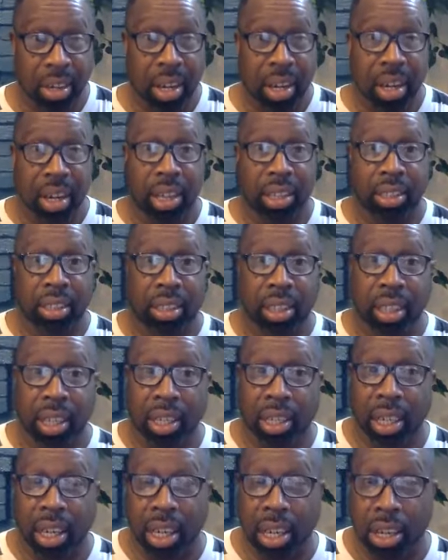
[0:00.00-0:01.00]
And, and,
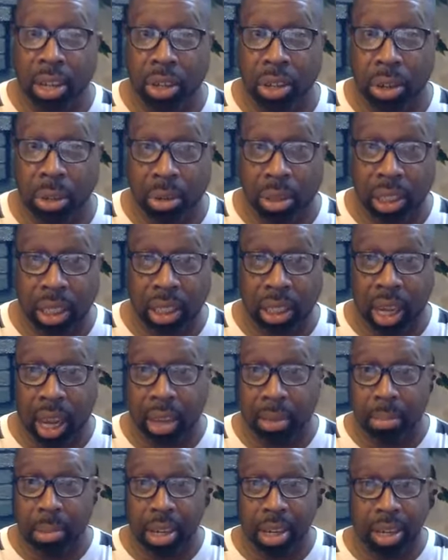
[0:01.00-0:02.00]
and you, just like
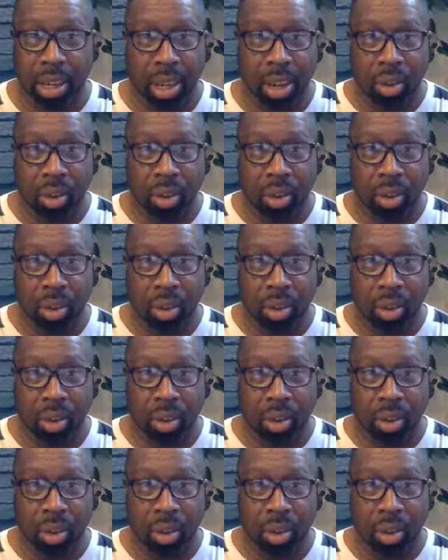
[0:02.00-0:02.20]
me,